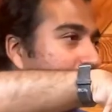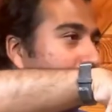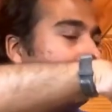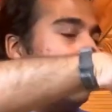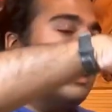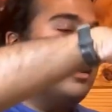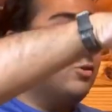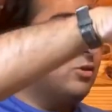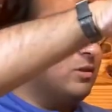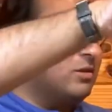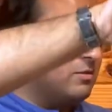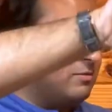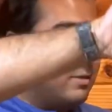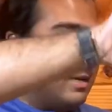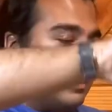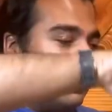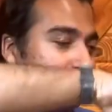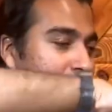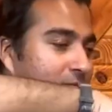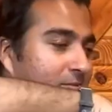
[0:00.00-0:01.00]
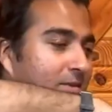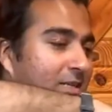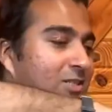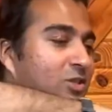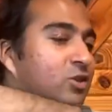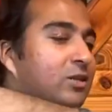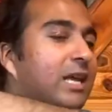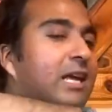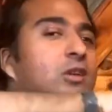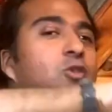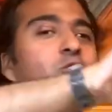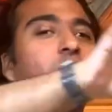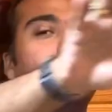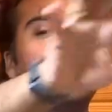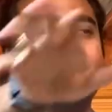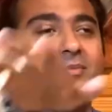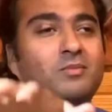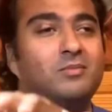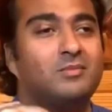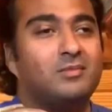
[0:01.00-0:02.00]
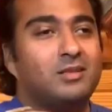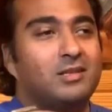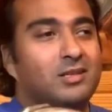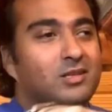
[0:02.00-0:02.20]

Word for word: well, actually, rather, his day job